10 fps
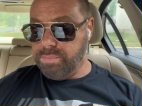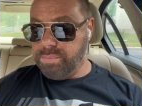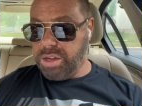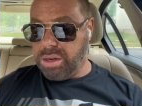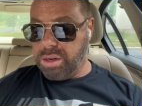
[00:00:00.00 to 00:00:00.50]

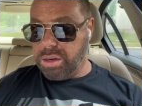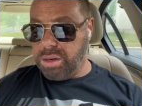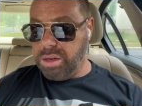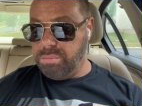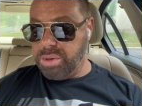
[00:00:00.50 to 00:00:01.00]
uh,
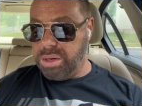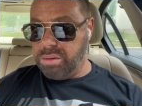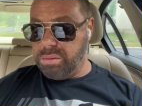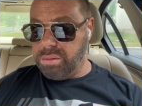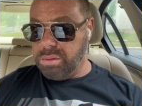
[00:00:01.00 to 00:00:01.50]
and
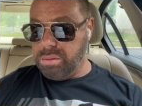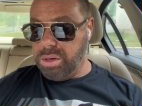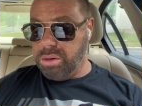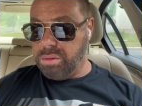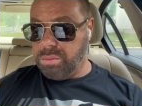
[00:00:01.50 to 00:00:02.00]
been you
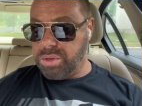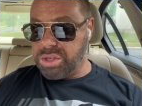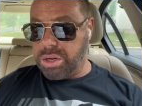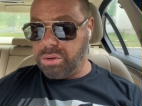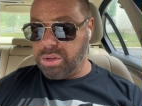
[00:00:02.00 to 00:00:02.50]
know, almost
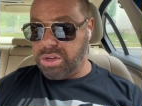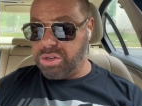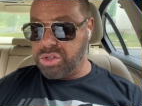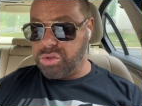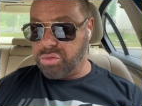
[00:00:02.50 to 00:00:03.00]
utterly
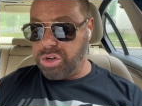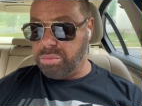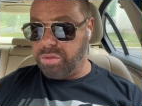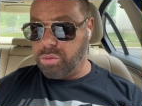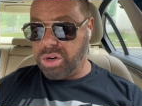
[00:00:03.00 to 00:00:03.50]
destroyed
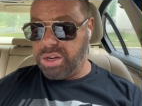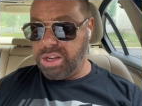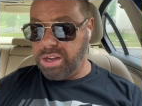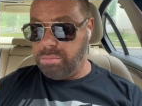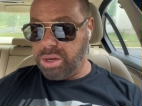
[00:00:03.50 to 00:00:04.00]
before I
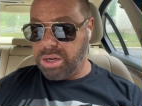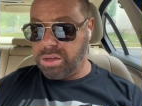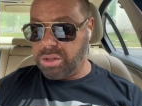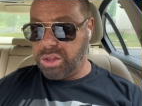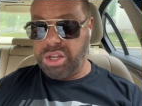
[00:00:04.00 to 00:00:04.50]
came back.
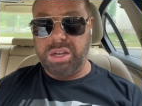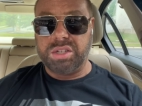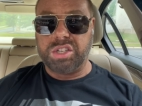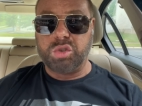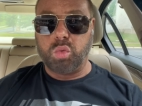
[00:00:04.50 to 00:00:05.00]
The thing
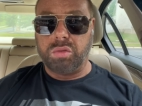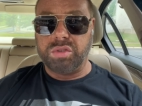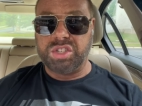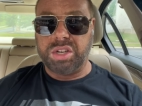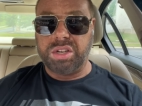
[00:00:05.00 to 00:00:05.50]
is, is we're
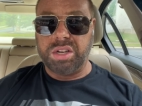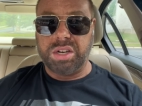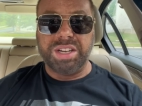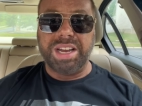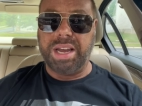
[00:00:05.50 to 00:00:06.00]
resilient
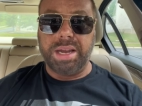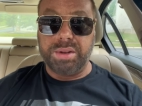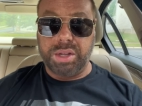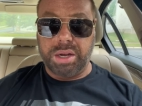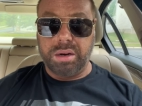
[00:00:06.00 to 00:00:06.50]
and they hate
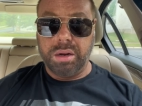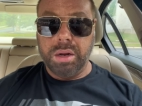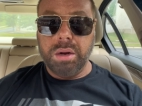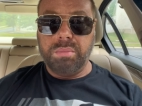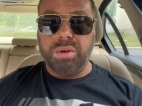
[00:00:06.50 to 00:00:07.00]
that.
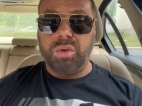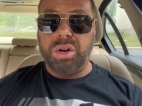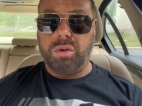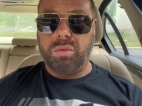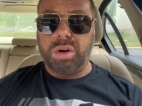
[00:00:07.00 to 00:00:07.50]
But we
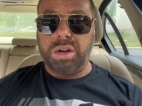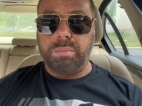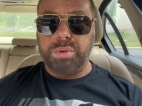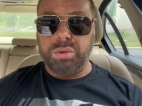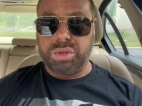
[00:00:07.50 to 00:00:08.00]
don't want to
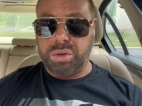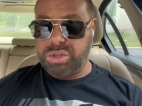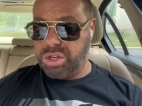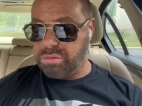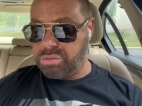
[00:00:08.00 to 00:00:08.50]
abuse
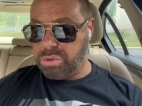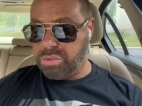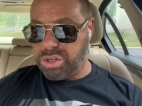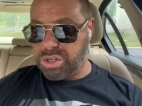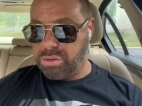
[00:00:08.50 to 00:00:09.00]
ourselves. We
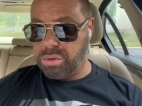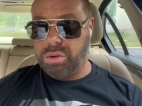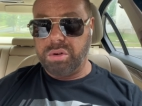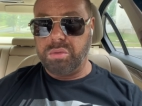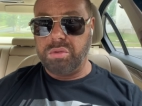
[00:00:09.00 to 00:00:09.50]
want to
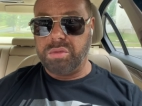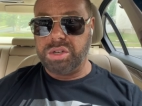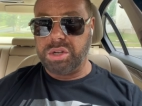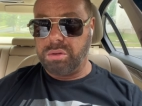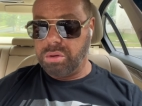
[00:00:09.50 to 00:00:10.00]
grow and we want
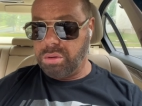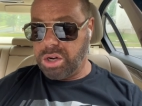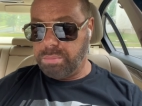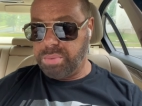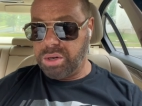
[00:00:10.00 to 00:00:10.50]
to grow
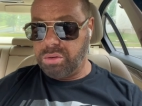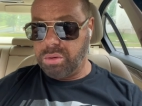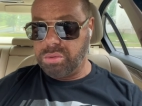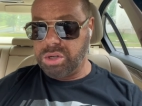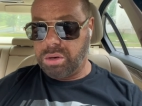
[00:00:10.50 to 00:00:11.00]
up and
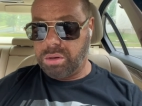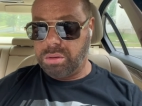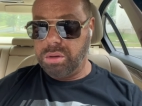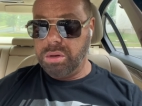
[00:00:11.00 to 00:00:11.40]
grow tall